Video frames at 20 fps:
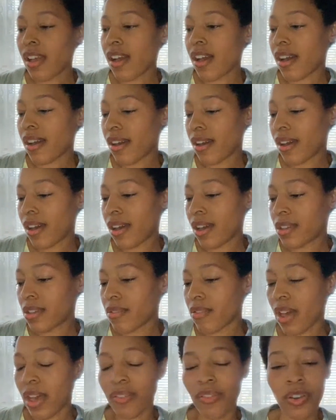
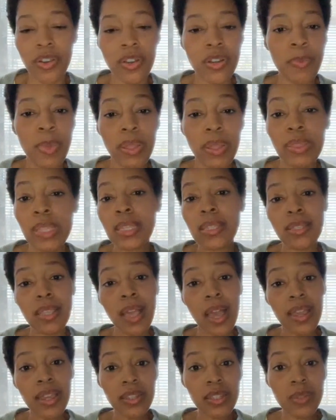I've heard about the
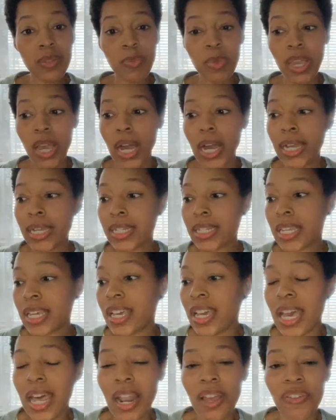science behind
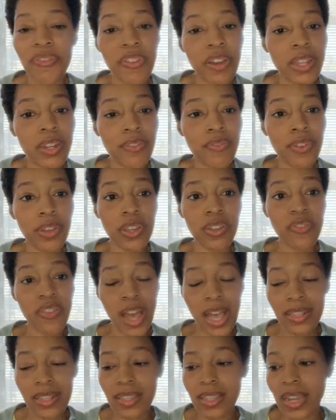it and I find it very
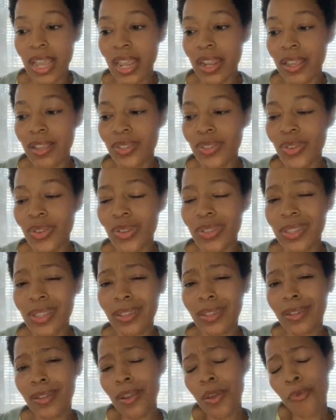fascinating. So I was like,
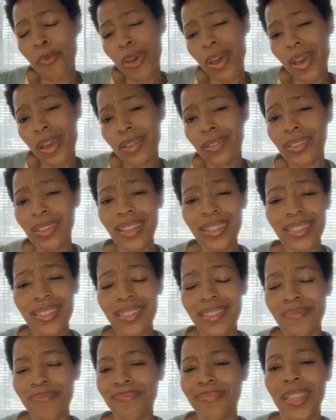you know what?
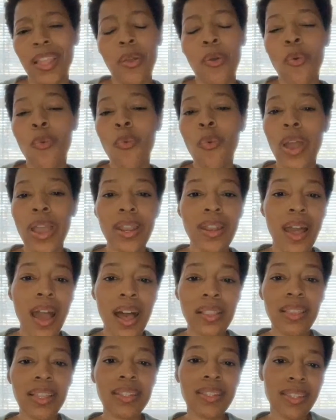Why
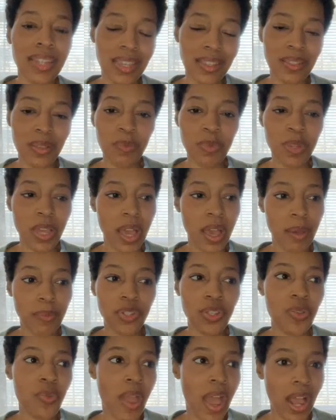not? Let's take some time
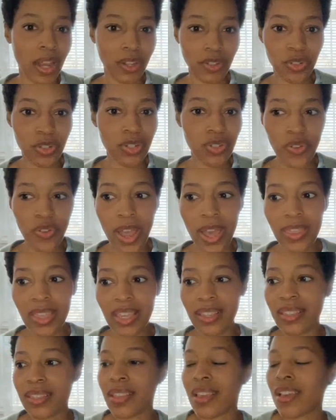to actually try this.